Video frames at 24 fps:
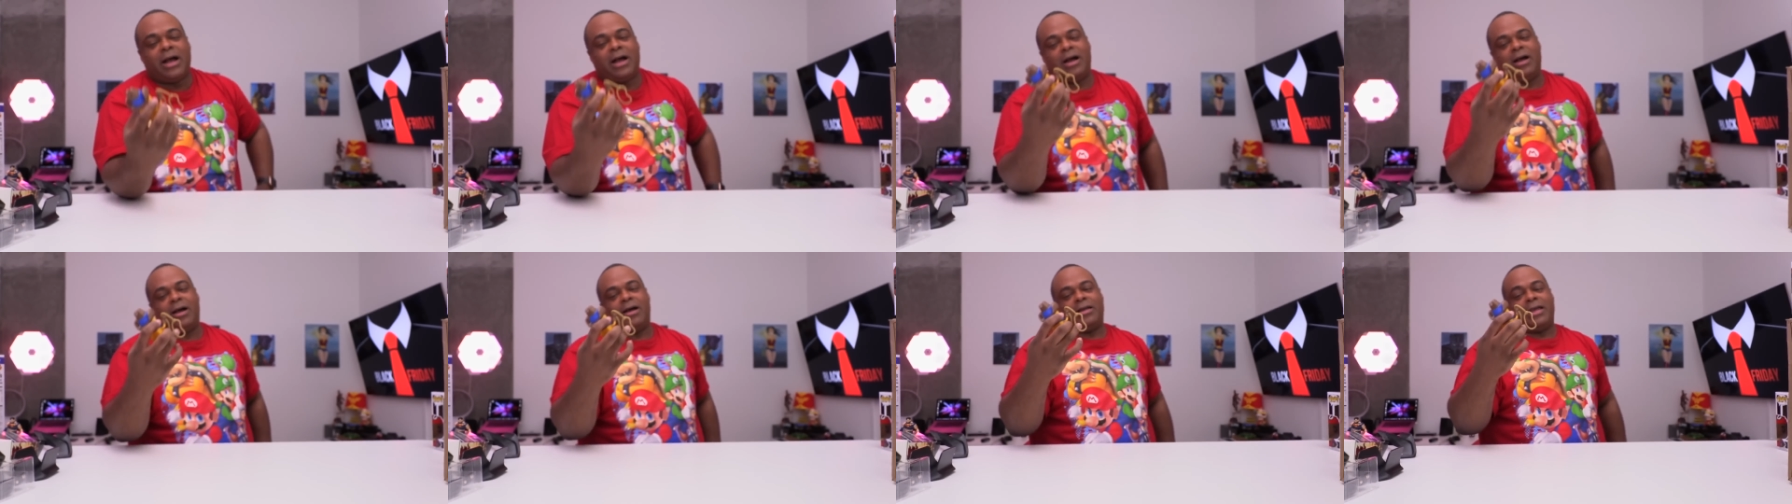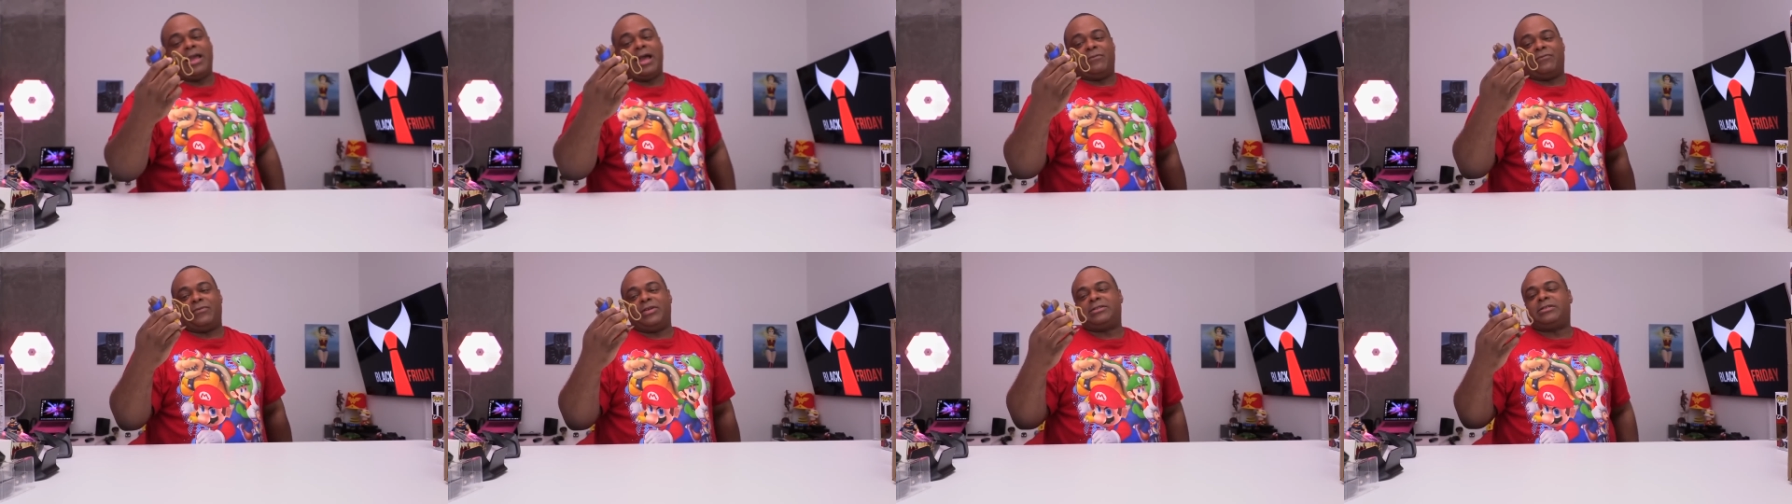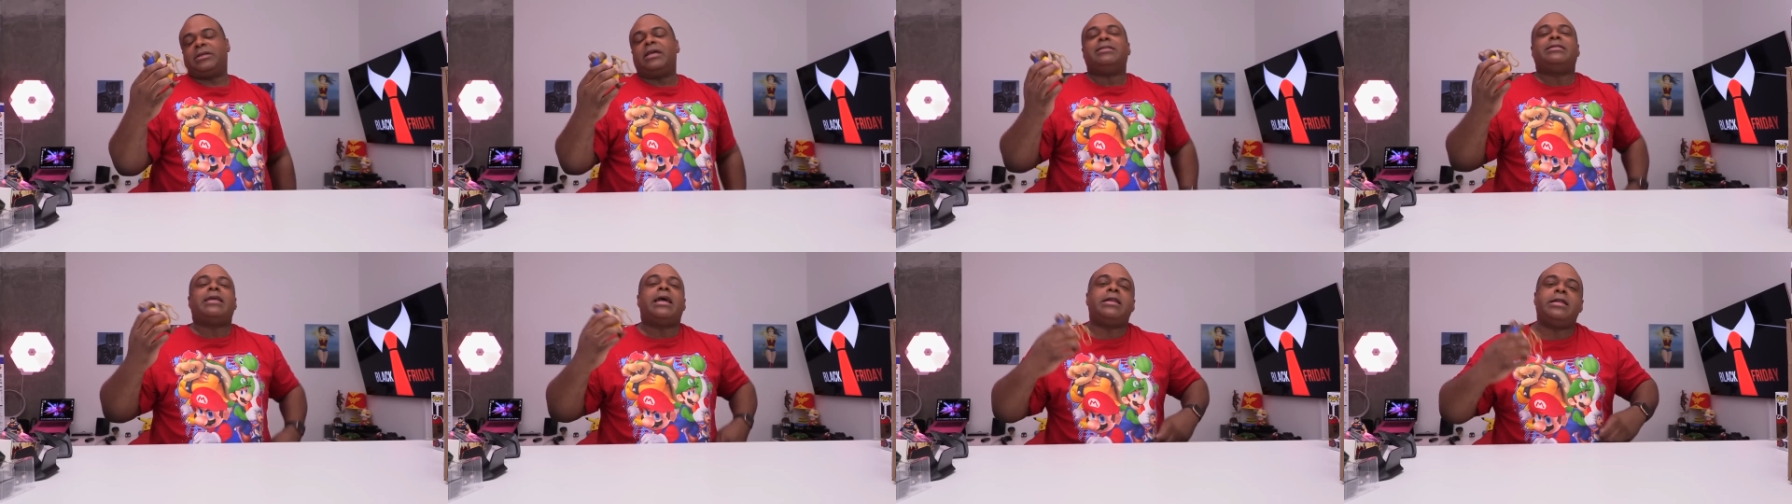uh, yeah, this
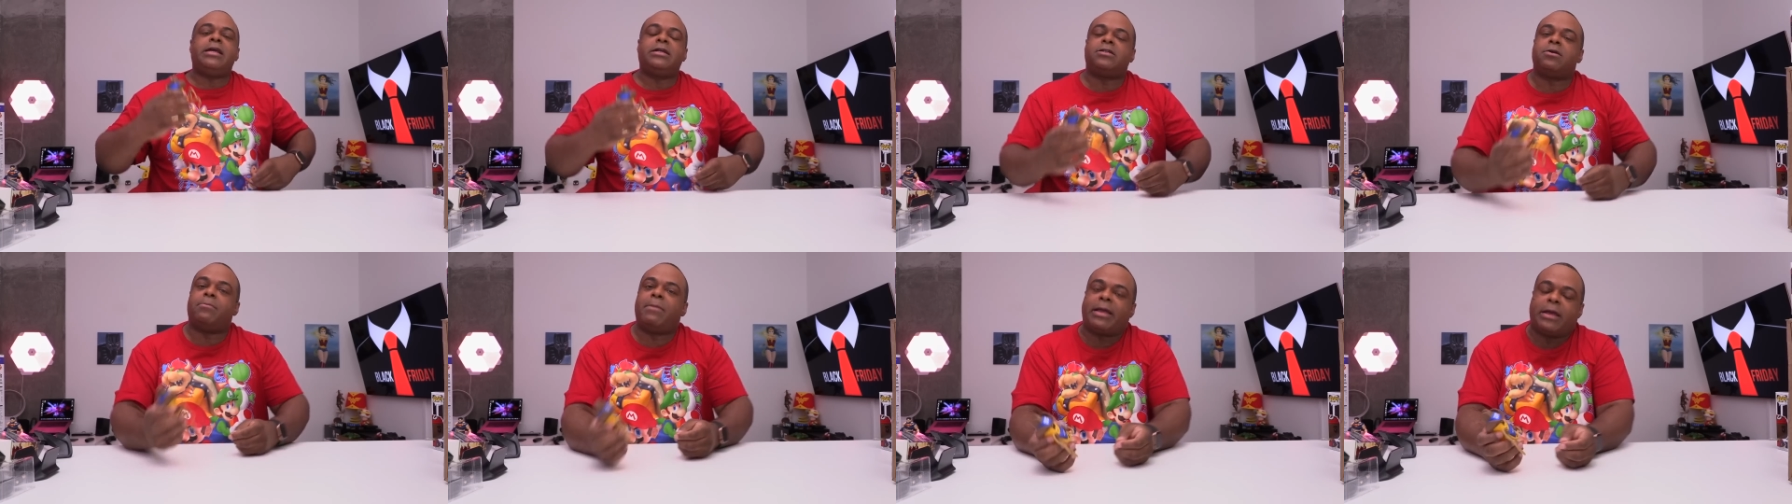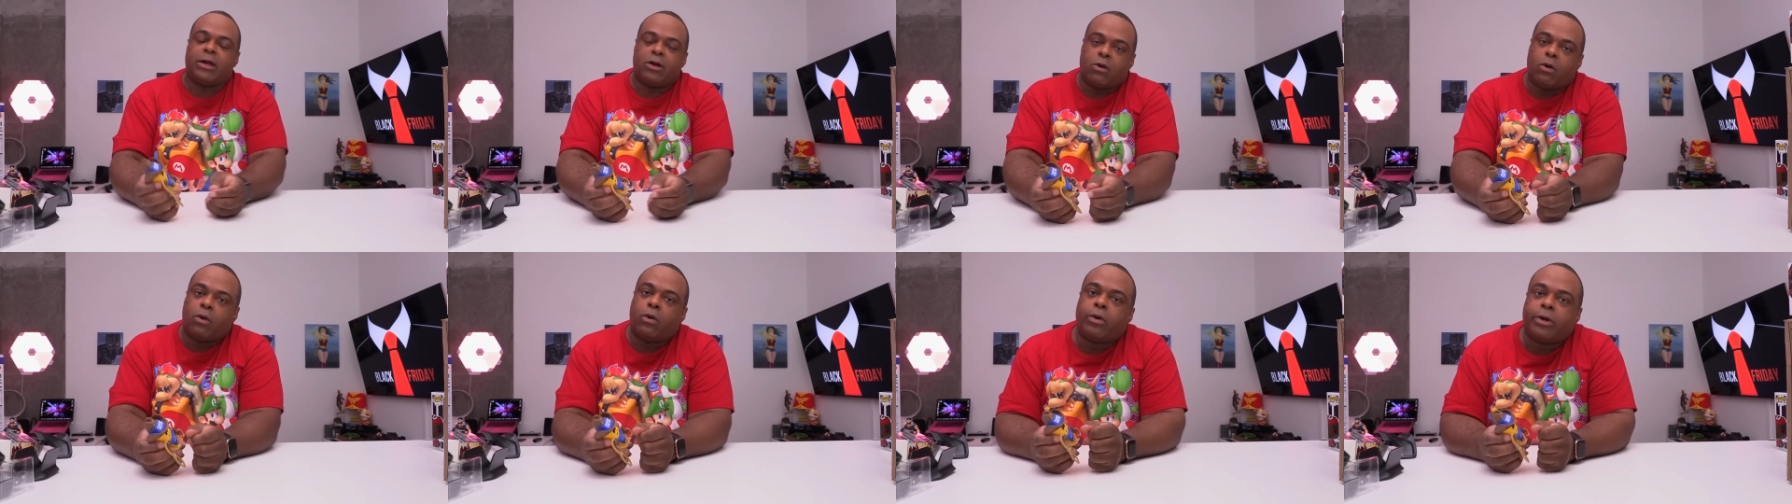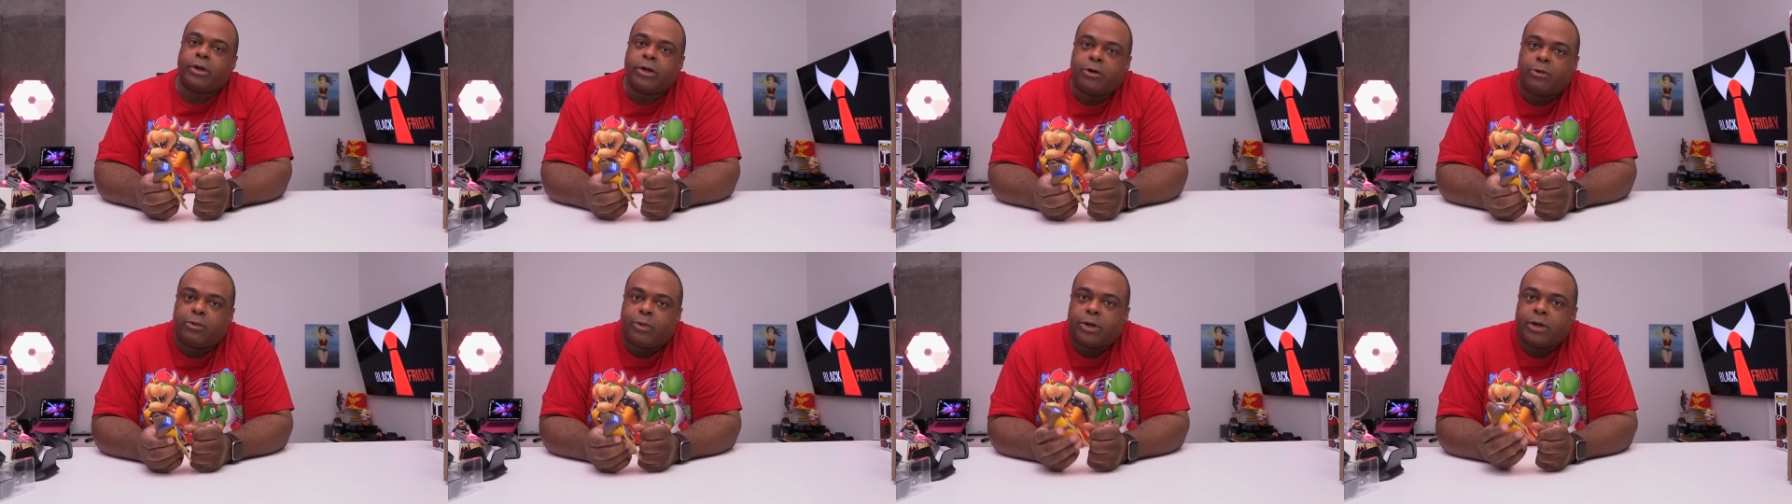they need to make an
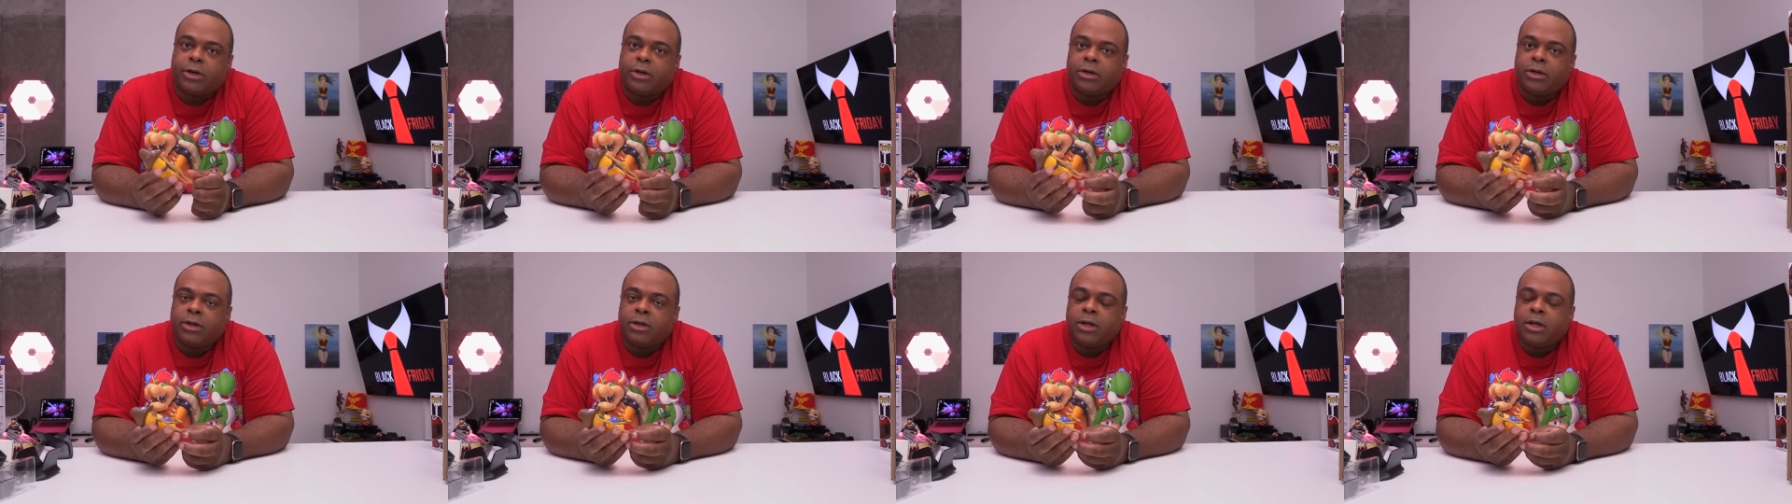Oreo one